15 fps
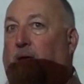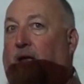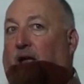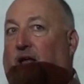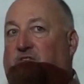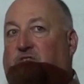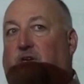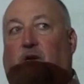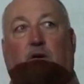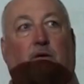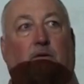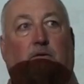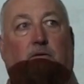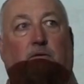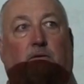
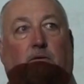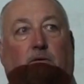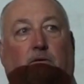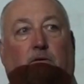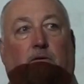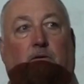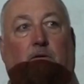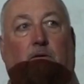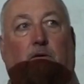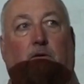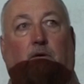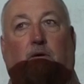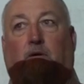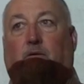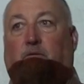Answer
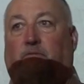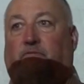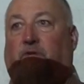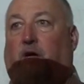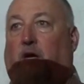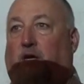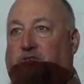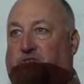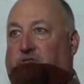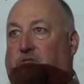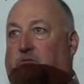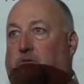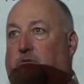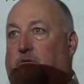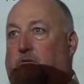
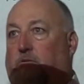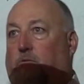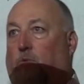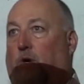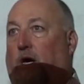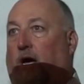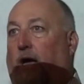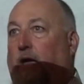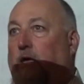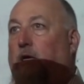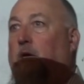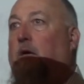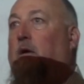false. Why?